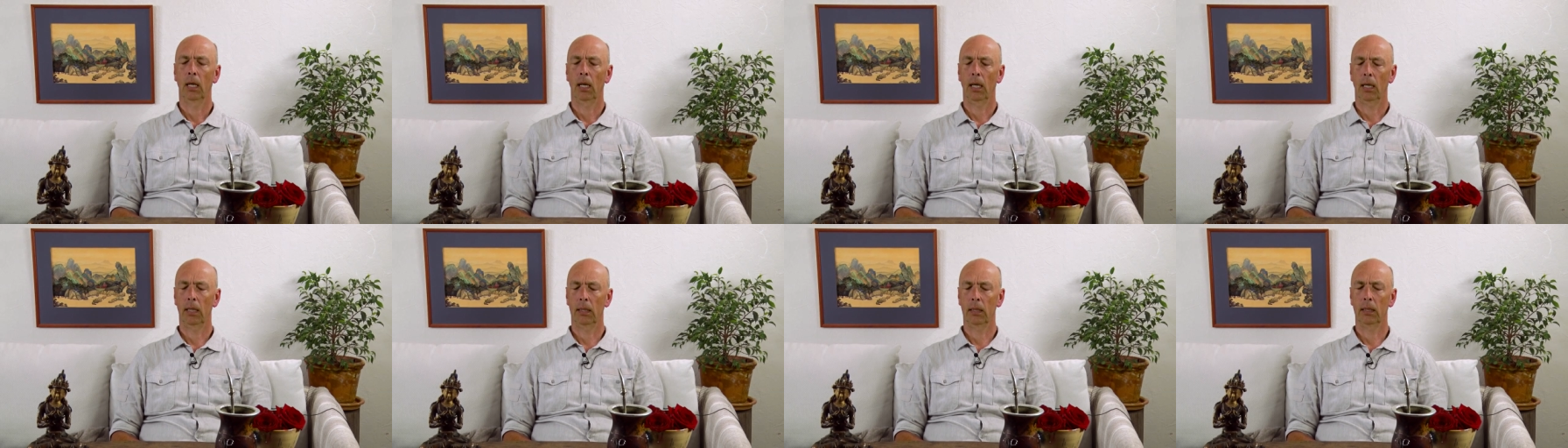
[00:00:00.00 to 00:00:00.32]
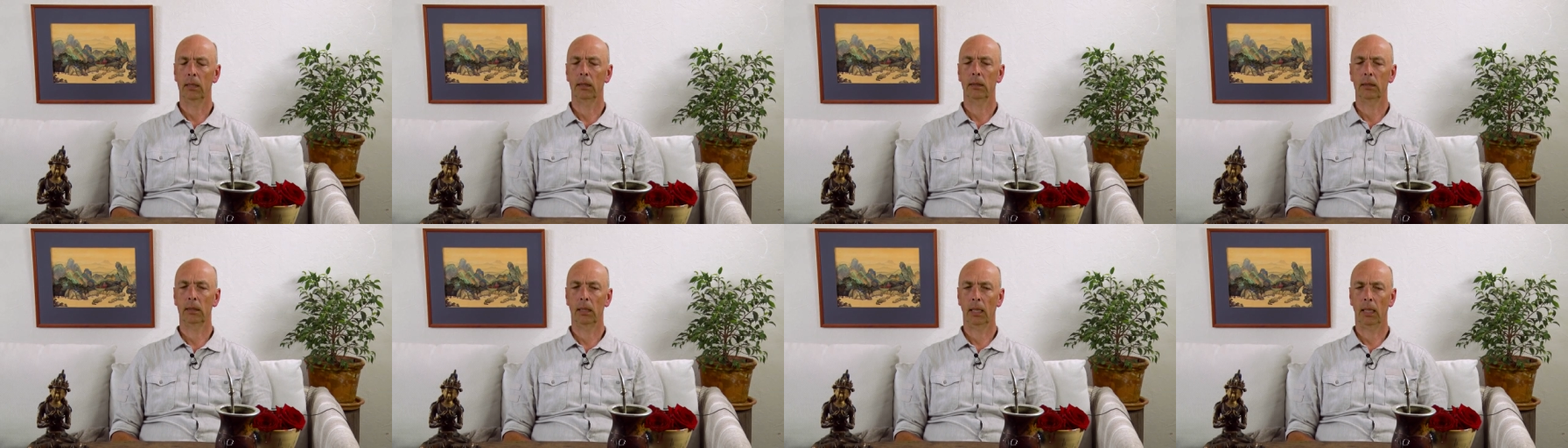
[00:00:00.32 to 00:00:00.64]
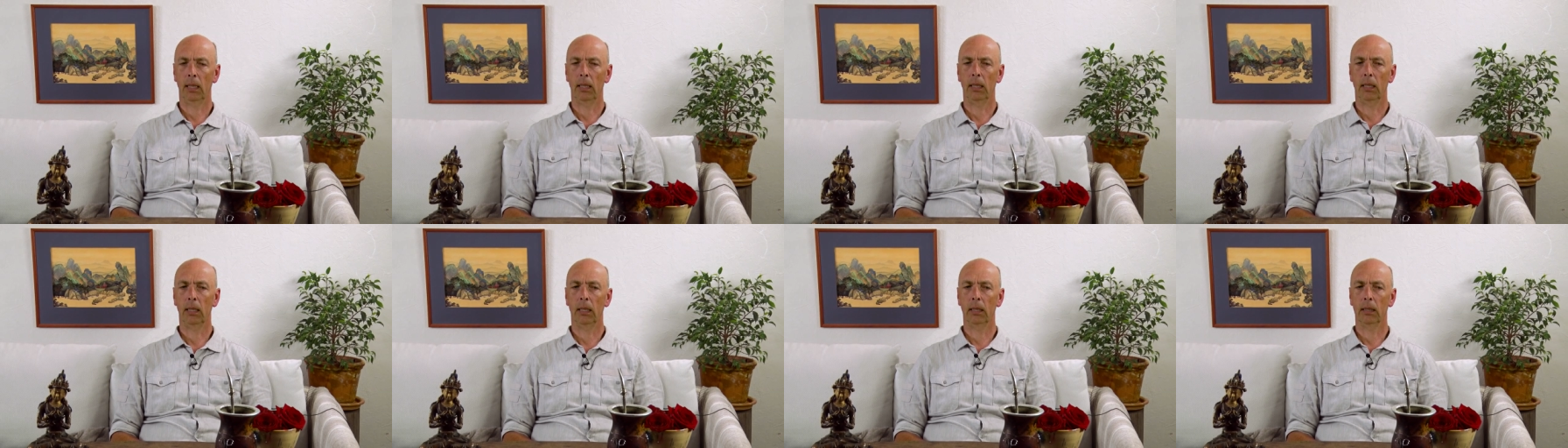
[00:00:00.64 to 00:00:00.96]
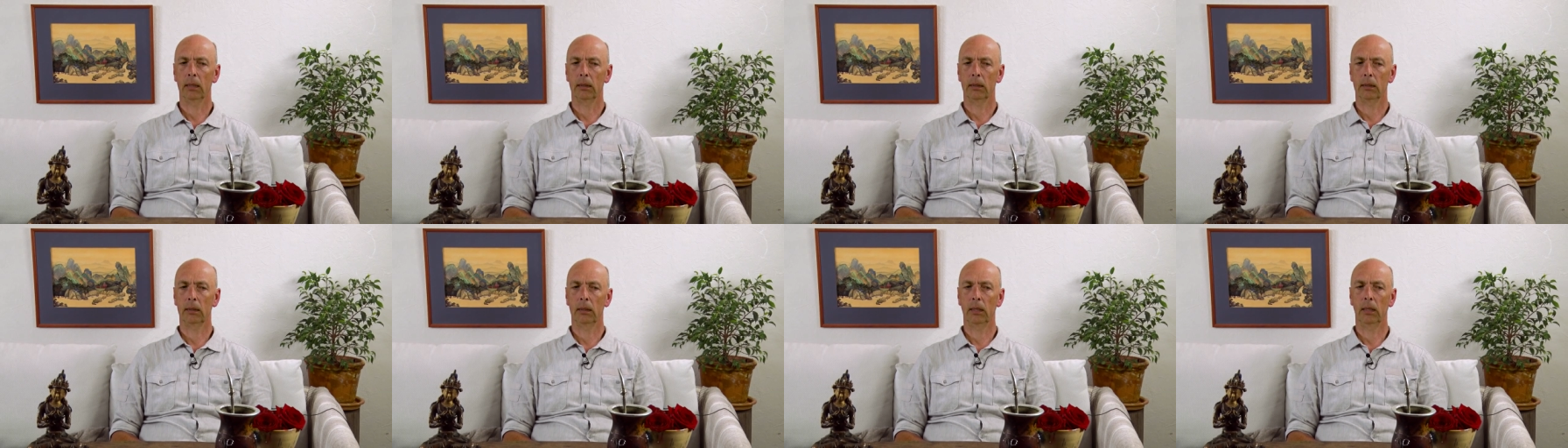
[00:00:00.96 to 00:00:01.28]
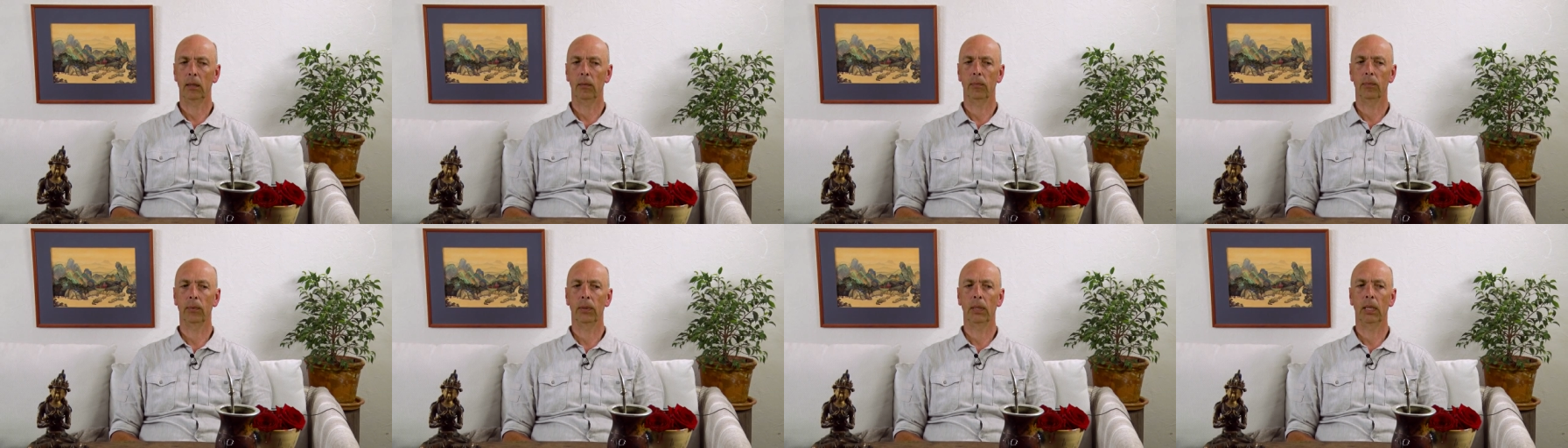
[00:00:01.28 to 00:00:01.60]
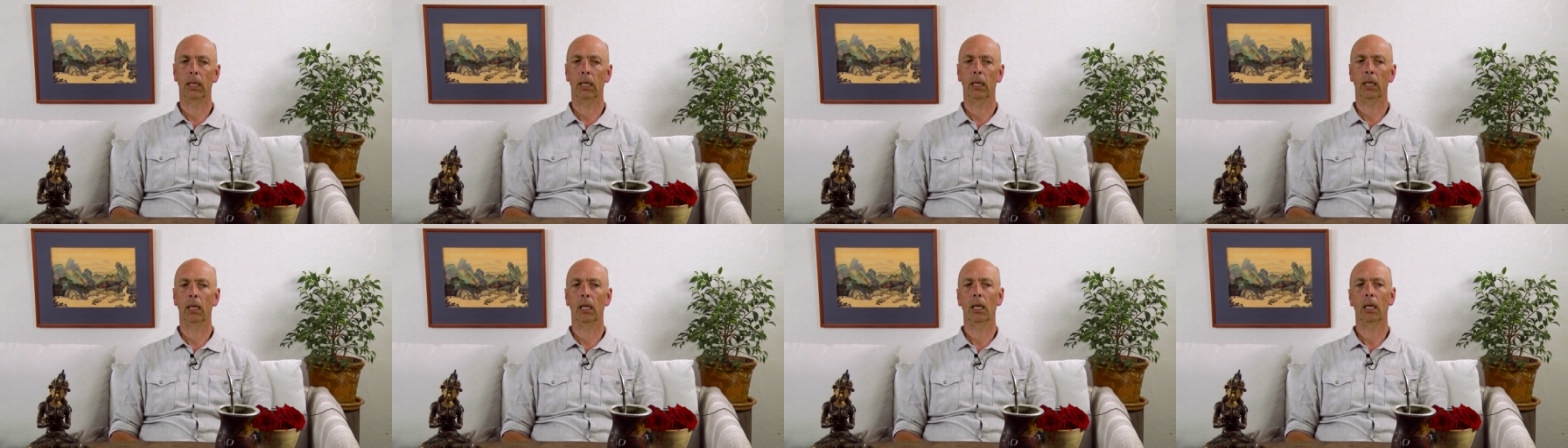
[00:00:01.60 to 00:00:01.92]
understanding is
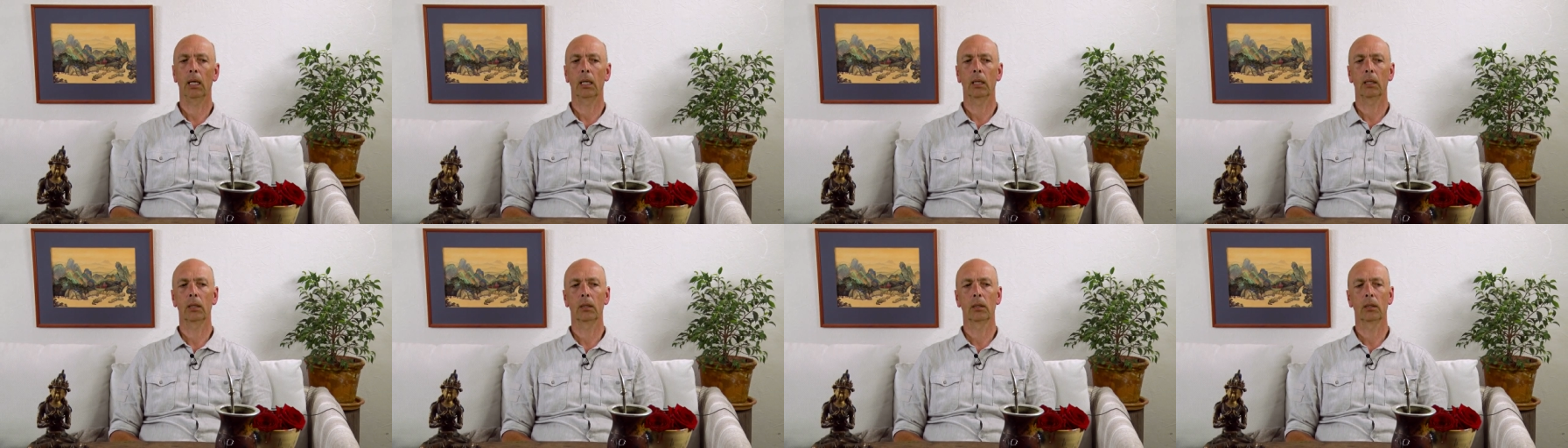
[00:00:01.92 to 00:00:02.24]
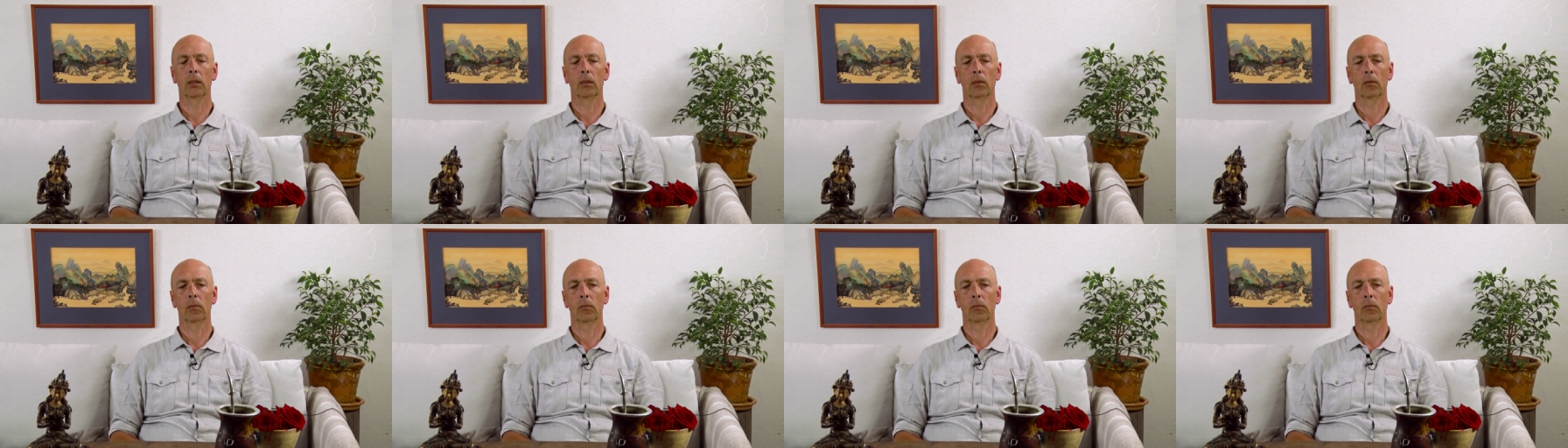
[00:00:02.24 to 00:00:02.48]
deepening and